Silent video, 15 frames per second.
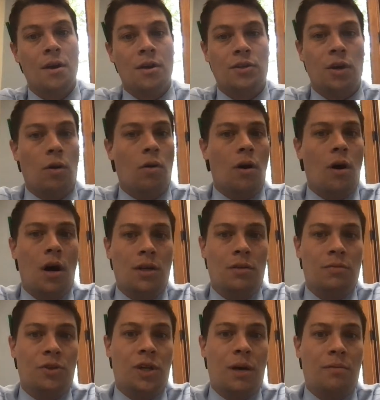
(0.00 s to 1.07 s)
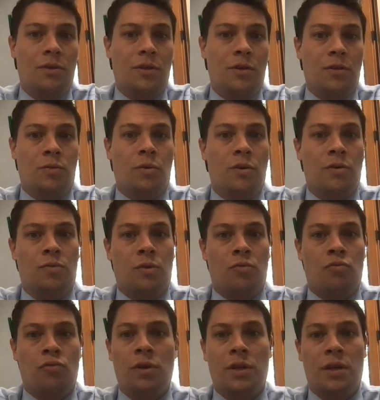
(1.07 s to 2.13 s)
So awesome job to those winners. We
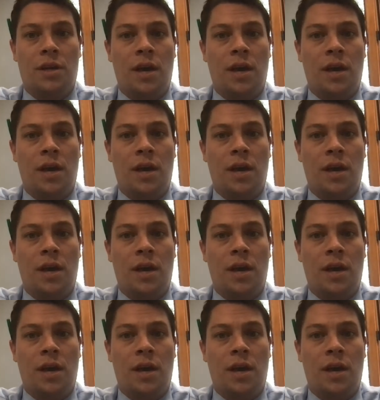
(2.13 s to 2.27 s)
really